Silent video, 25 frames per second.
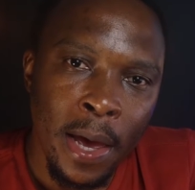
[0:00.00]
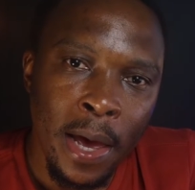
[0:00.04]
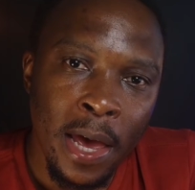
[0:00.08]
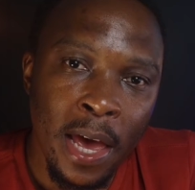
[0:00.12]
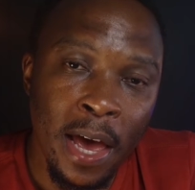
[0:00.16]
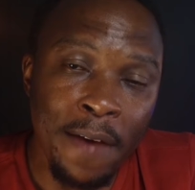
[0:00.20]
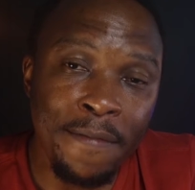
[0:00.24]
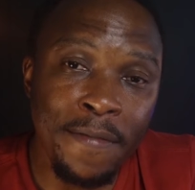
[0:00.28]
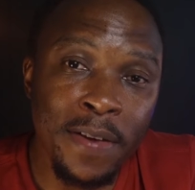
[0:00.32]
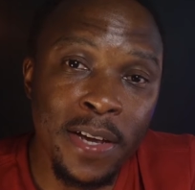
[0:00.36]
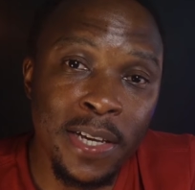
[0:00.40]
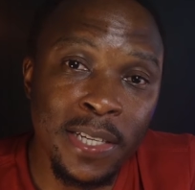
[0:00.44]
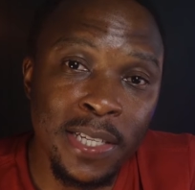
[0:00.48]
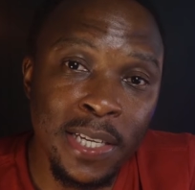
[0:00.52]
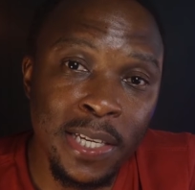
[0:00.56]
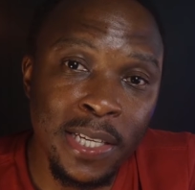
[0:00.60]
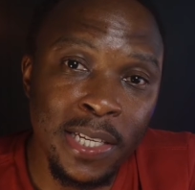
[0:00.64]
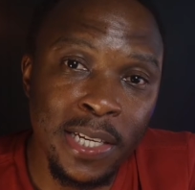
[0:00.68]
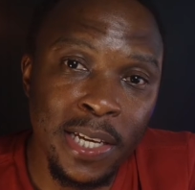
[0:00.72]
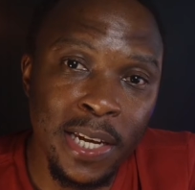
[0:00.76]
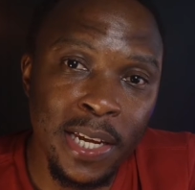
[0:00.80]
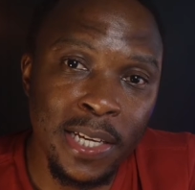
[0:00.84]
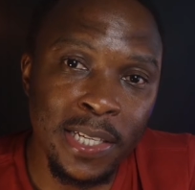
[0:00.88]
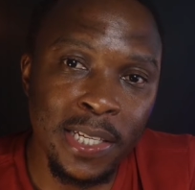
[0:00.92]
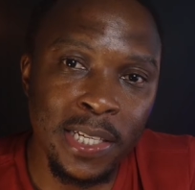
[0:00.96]
Having a
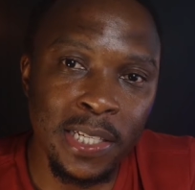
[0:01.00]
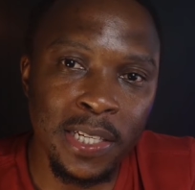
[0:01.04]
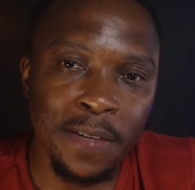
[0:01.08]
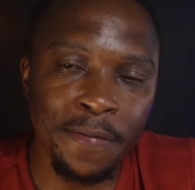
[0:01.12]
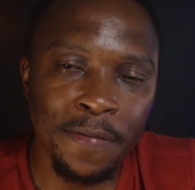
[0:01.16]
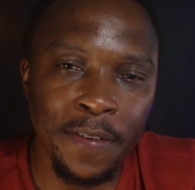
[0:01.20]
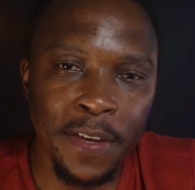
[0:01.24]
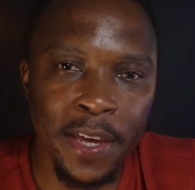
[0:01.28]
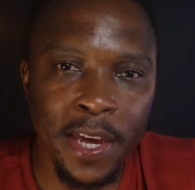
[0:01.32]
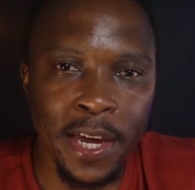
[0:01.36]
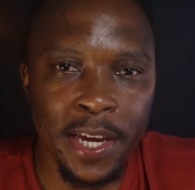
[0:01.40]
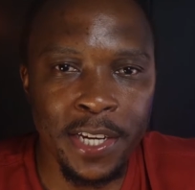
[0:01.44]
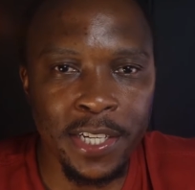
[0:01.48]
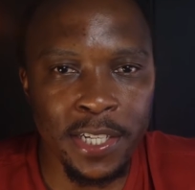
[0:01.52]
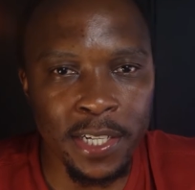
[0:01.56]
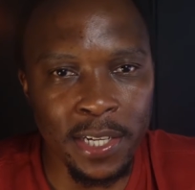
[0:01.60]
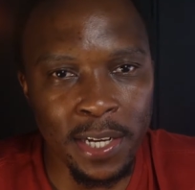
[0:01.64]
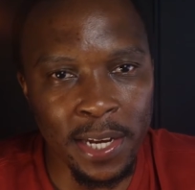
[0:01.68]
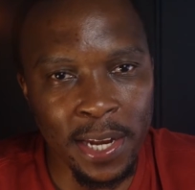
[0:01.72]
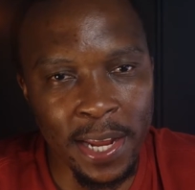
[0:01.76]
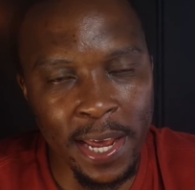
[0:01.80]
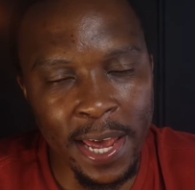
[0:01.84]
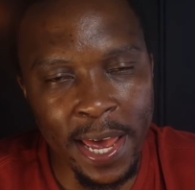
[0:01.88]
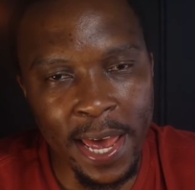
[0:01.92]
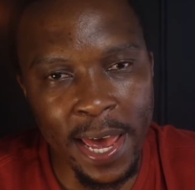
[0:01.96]
CCNA
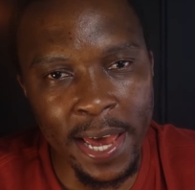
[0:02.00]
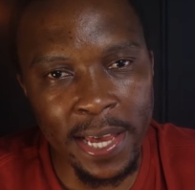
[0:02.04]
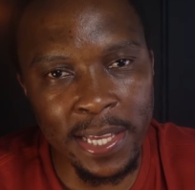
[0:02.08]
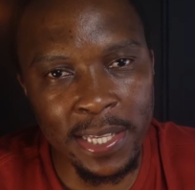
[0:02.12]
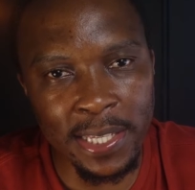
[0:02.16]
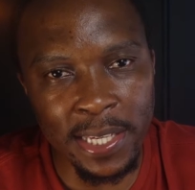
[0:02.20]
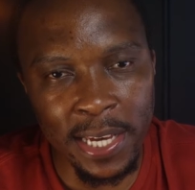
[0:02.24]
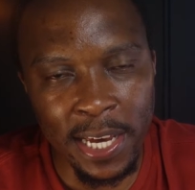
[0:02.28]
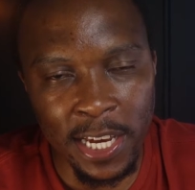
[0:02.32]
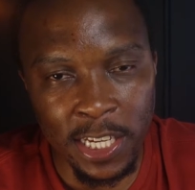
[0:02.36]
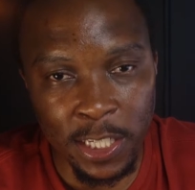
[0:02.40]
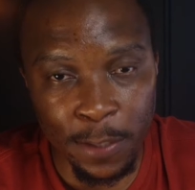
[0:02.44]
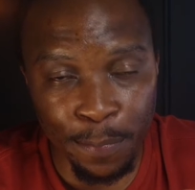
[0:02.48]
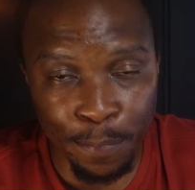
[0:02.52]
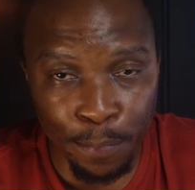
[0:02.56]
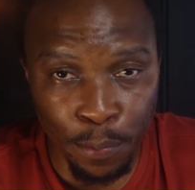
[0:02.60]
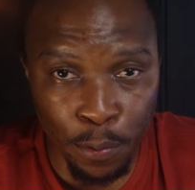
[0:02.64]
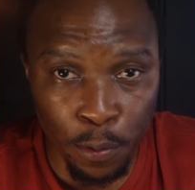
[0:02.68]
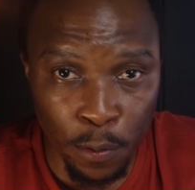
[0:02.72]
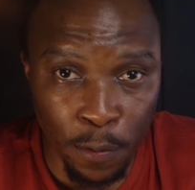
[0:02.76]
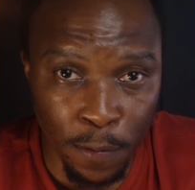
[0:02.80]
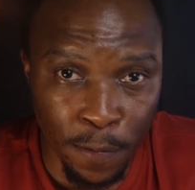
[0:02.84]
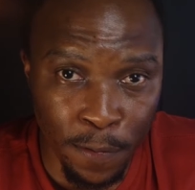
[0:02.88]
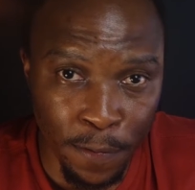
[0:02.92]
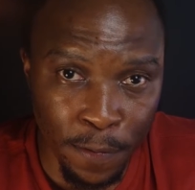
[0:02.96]
certification acts as
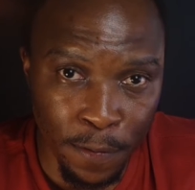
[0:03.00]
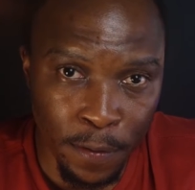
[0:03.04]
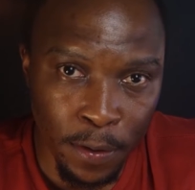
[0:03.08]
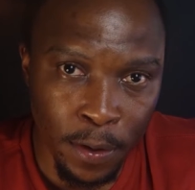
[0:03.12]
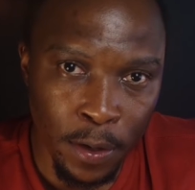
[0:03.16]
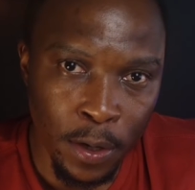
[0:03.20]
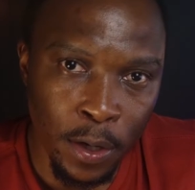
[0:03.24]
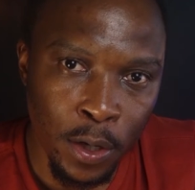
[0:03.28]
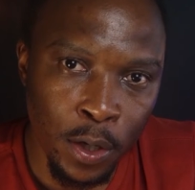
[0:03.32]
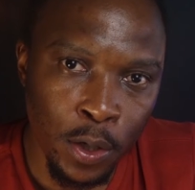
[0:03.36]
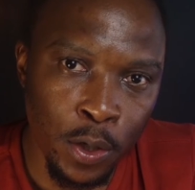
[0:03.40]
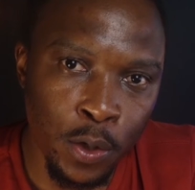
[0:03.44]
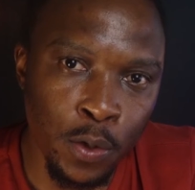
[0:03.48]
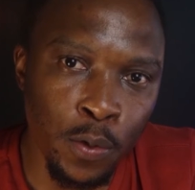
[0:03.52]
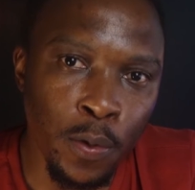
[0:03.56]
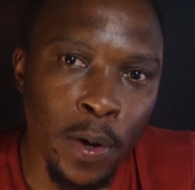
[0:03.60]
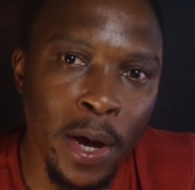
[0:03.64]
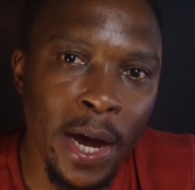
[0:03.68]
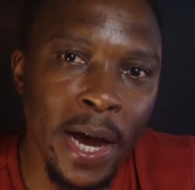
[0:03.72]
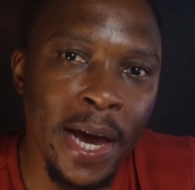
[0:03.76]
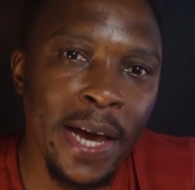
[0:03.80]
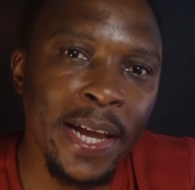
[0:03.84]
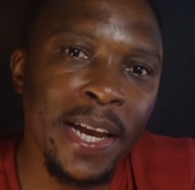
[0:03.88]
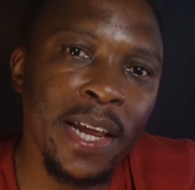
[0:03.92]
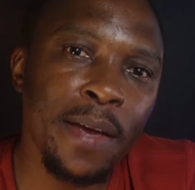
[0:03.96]
proof to
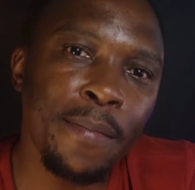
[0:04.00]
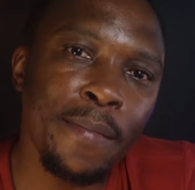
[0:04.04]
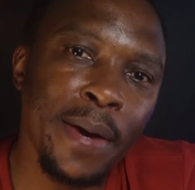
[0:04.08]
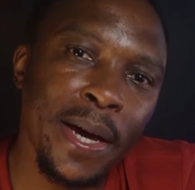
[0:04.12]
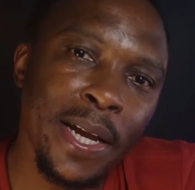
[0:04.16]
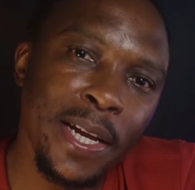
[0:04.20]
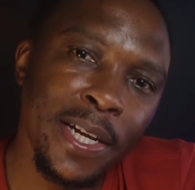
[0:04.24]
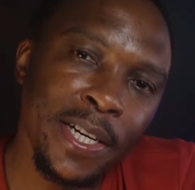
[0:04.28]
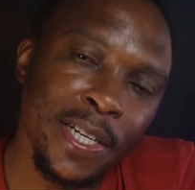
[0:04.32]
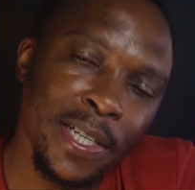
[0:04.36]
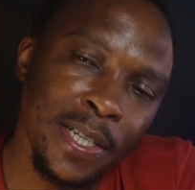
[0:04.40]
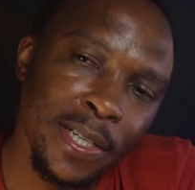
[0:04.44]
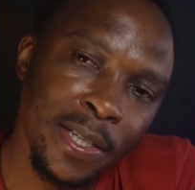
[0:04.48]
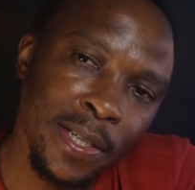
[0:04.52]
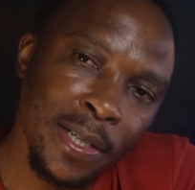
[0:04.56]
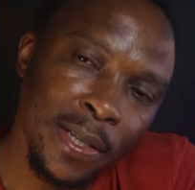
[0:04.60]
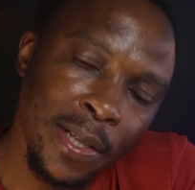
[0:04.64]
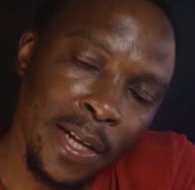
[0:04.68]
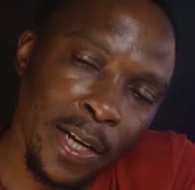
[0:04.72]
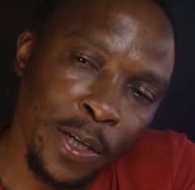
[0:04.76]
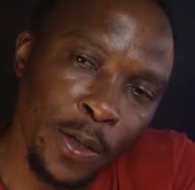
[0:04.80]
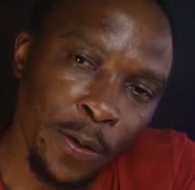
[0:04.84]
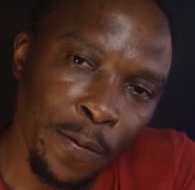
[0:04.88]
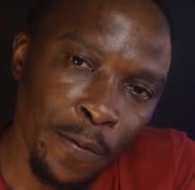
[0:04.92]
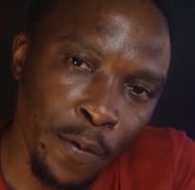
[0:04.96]
hiring managers
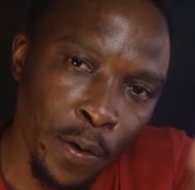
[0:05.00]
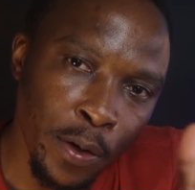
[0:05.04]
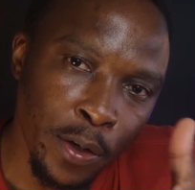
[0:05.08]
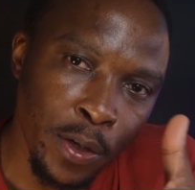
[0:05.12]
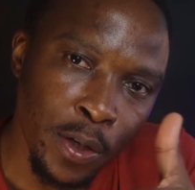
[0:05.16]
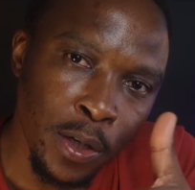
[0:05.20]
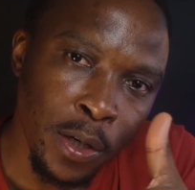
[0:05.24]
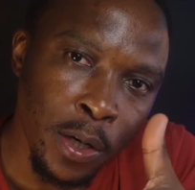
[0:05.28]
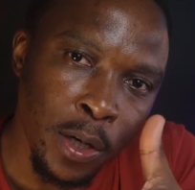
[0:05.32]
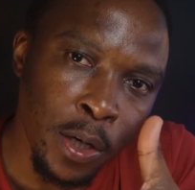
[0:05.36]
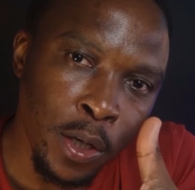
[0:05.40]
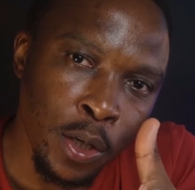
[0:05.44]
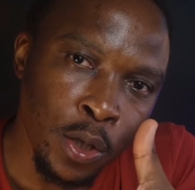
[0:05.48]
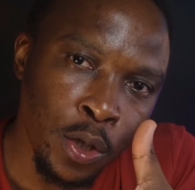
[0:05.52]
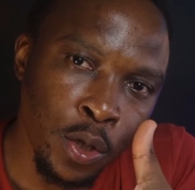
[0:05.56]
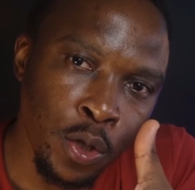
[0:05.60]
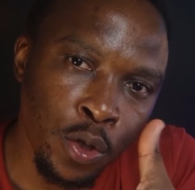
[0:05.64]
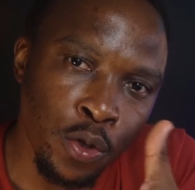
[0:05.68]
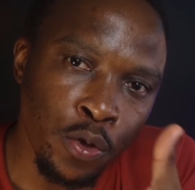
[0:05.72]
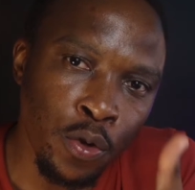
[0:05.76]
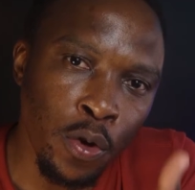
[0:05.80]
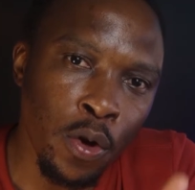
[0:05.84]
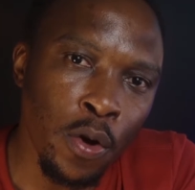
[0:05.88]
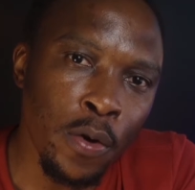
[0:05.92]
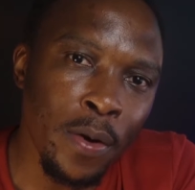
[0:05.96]
that you've got
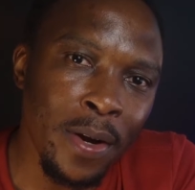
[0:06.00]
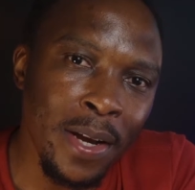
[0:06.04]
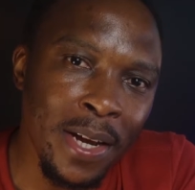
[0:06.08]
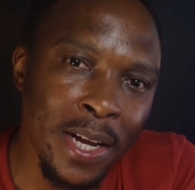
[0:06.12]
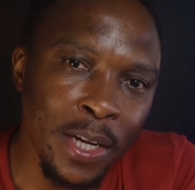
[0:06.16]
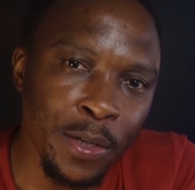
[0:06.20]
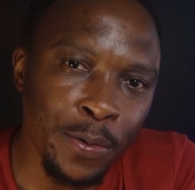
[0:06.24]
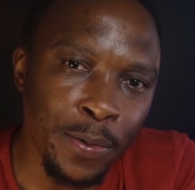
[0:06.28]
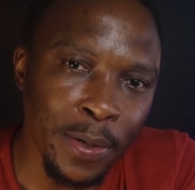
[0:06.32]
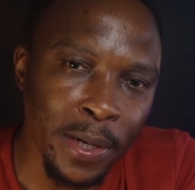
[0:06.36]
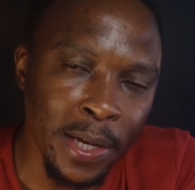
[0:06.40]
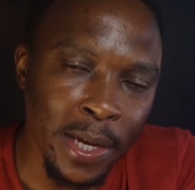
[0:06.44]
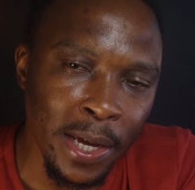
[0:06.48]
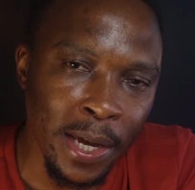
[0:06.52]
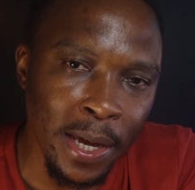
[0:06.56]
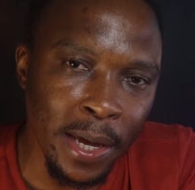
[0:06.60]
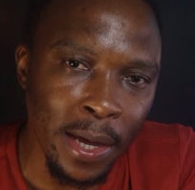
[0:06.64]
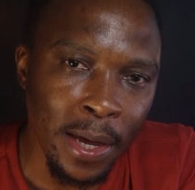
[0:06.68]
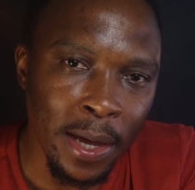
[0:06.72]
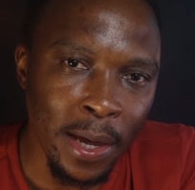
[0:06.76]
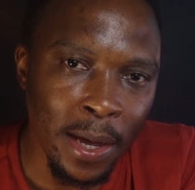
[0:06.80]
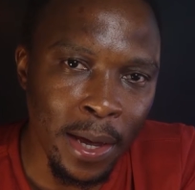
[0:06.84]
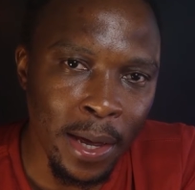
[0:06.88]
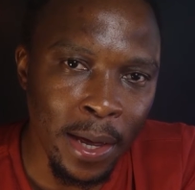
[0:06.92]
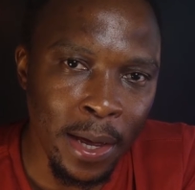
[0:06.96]
strong
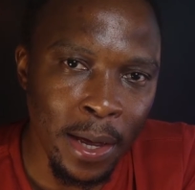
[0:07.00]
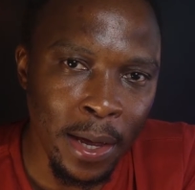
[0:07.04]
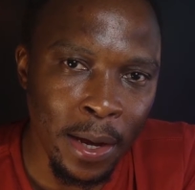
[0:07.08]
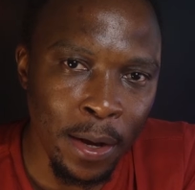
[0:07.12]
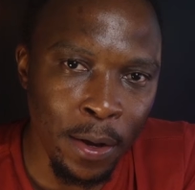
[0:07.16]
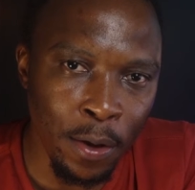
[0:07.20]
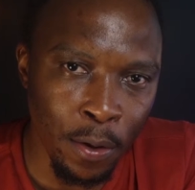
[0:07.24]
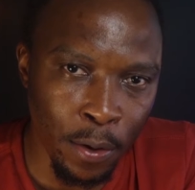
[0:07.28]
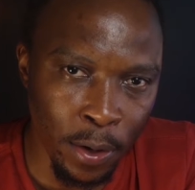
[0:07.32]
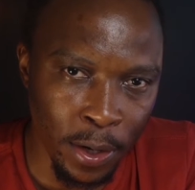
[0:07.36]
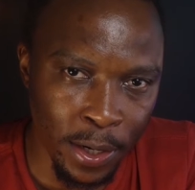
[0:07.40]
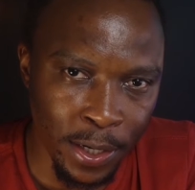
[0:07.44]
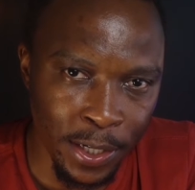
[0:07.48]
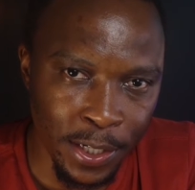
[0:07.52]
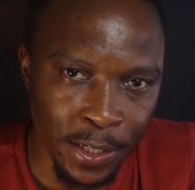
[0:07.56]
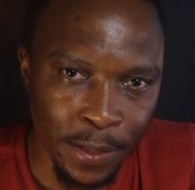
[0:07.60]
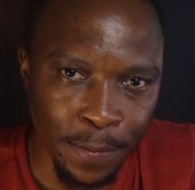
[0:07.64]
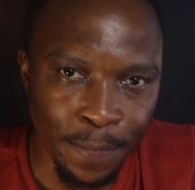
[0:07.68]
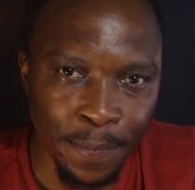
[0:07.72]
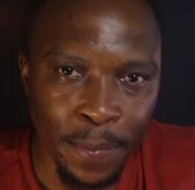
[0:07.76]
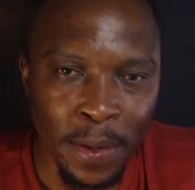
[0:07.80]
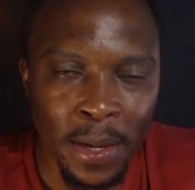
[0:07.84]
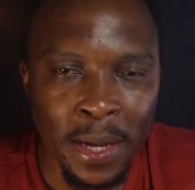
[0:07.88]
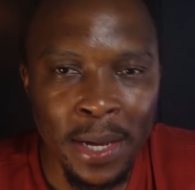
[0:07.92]
networking knowledge.